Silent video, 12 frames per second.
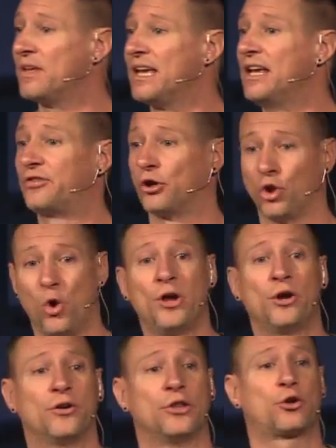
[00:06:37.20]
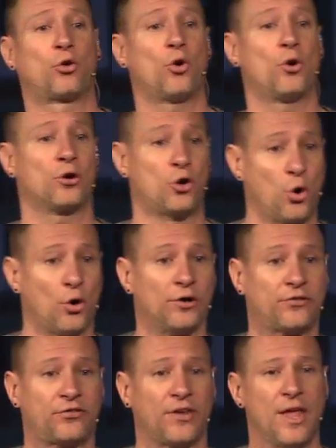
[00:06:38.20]
he's a lawyer in the
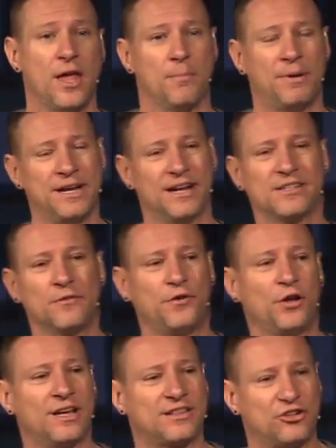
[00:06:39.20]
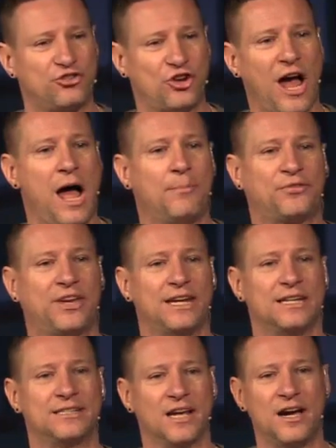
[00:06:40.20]
courts, but he doesn't feel like the job's
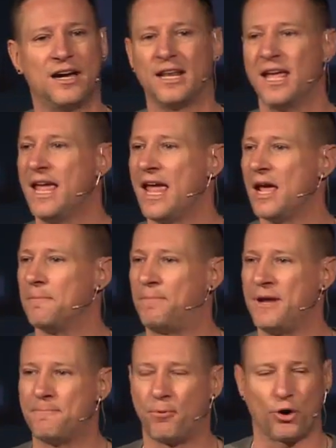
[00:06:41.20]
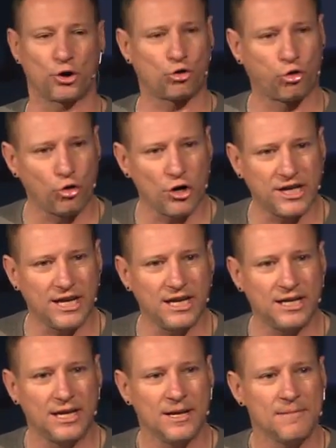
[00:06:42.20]
getting done, and people are
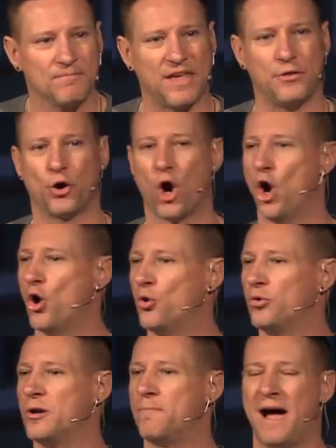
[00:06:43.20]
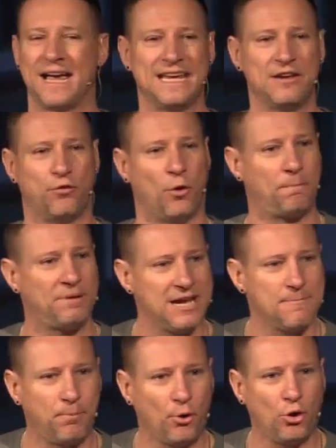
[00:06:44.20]
crooked, and they're owned by evil
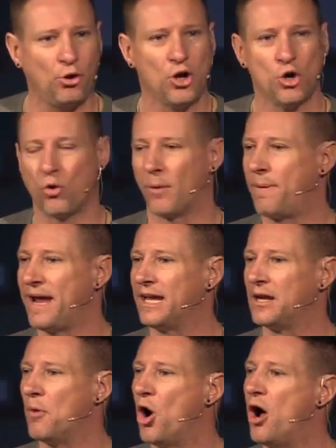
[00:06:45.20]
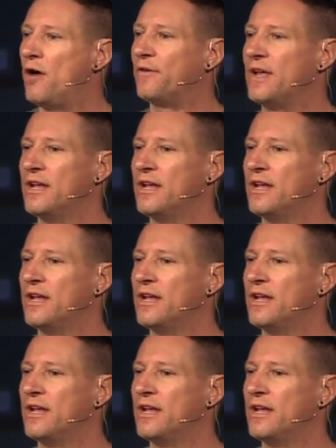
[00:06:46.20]
people who are paying him off.